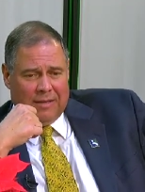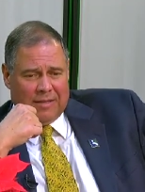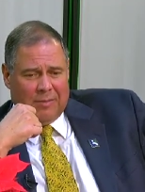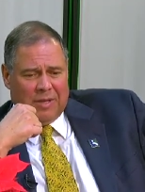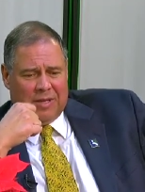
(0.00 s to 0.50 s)

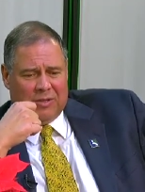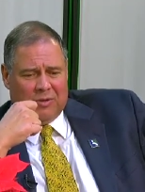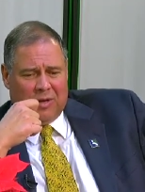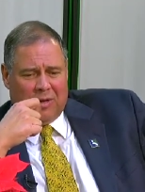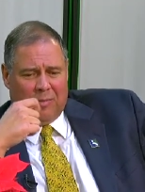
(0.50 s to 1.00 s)
some of the things
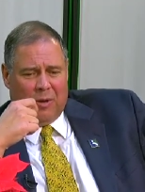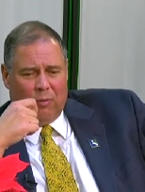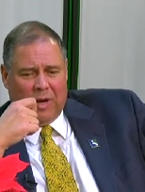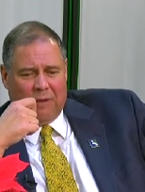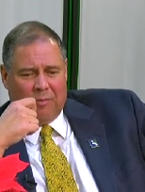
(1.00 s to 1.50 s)
you talk about,
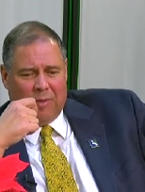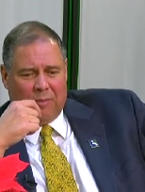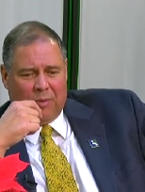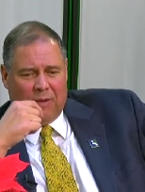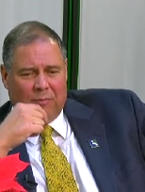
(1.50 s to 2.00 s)
what I
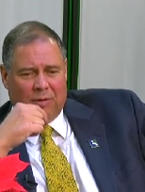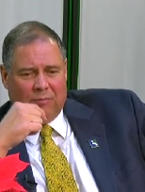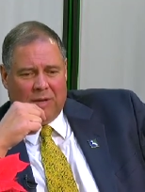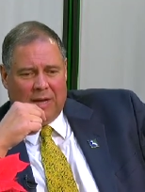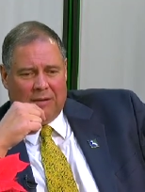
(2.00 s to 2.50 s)
remember,
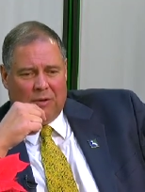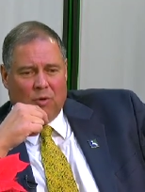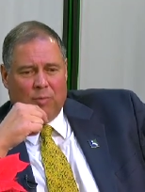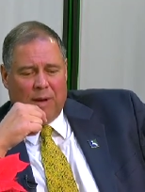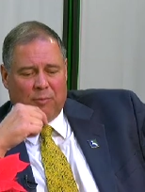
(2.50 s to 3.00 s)
what what I
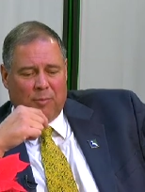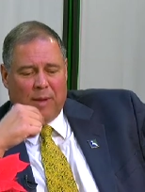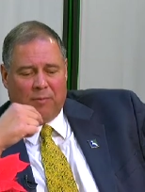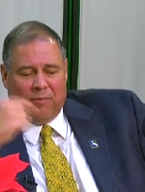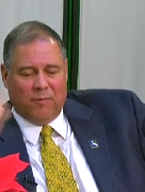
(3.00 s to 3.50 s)
hope I'm
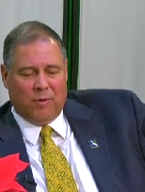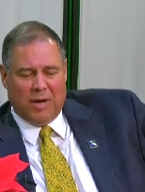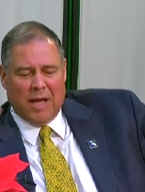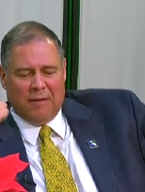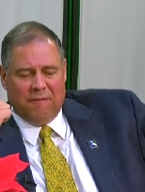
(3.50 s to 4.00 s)
remembered for,
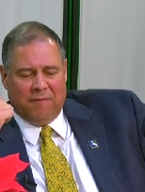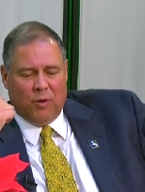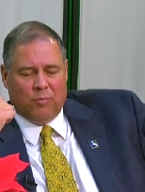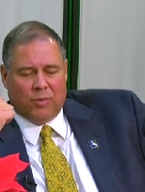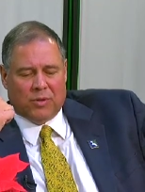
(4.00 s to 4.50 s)
not a
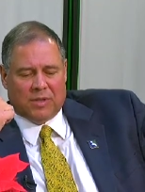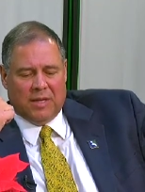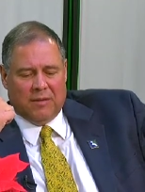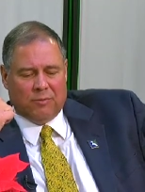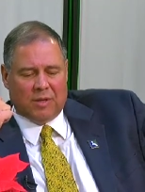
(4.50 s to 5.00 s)
vote per
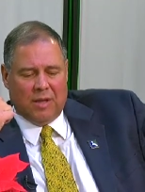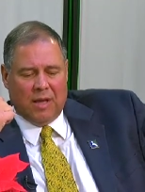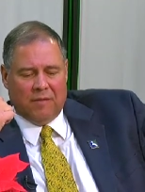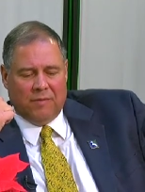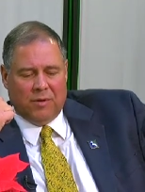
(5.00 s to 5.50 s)
se. There was a
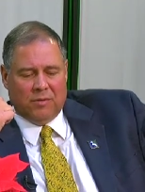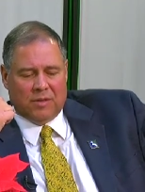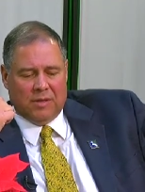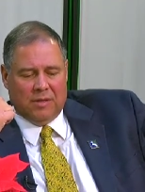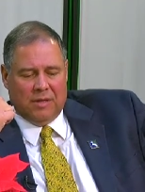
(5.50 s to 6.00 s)
lot of
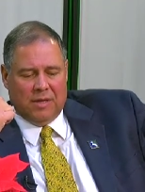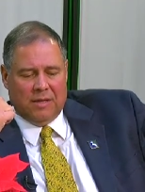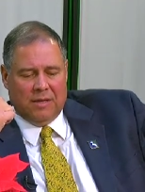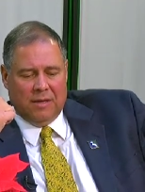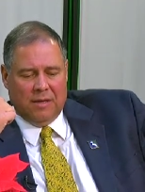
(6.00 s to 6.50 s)
votes, and
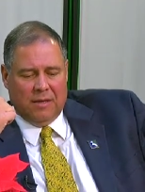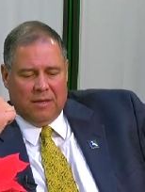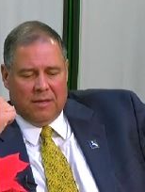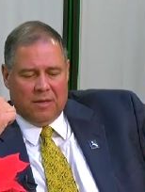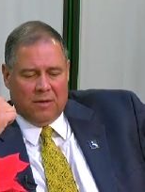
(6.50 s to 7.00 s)
and
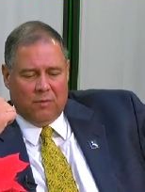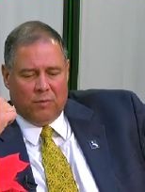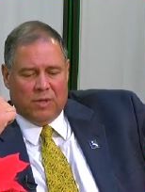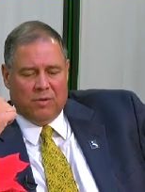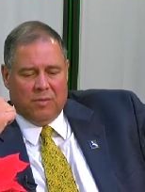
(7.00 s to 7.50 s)
you know
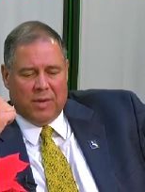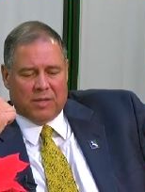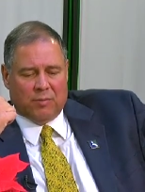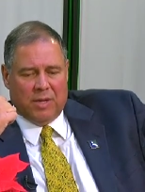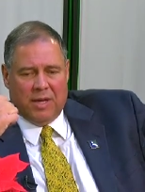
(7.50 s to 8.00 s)
we do the
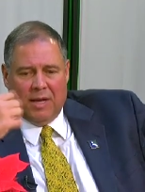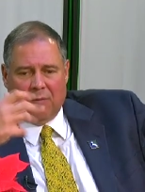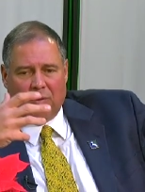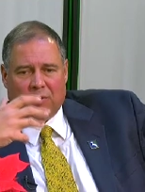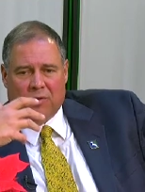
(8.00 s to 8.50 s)
best we
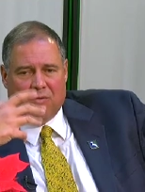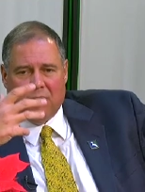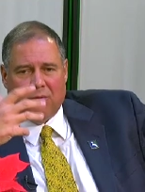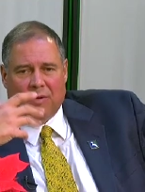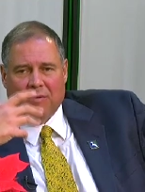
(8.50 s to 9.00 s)
can, whether you
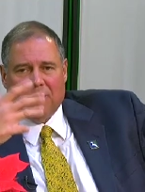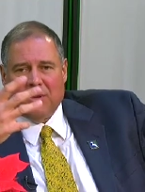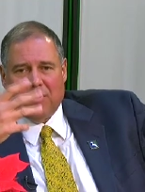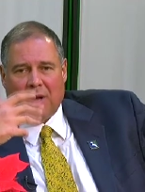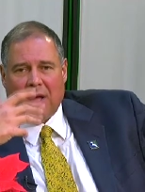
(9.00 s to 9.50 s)
agreed with
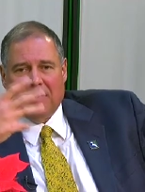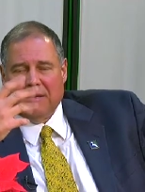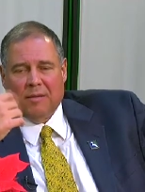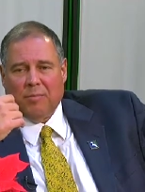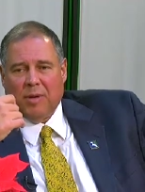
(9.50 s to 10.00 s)
me or not
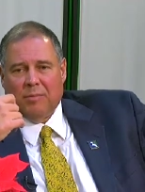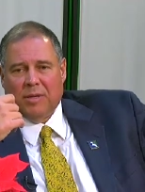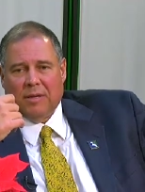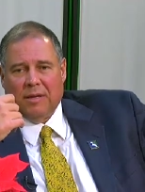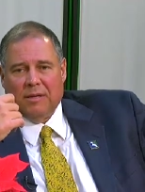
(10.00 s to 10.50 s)
in the
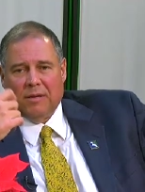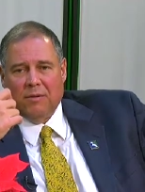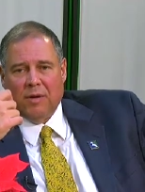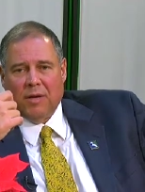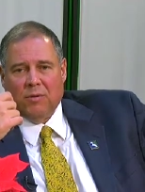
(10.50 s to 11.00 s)
public. I you
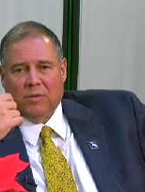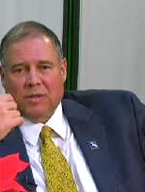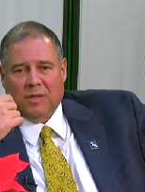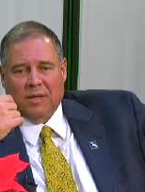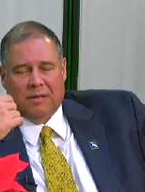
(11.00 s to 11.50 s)
know I
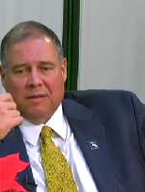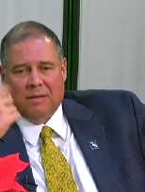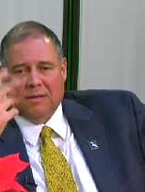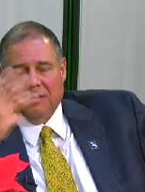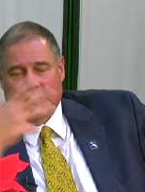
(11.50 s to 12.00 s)
always said
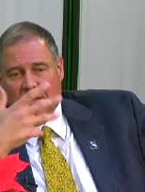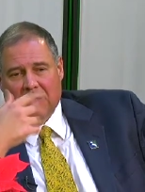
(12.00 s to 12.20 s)
the,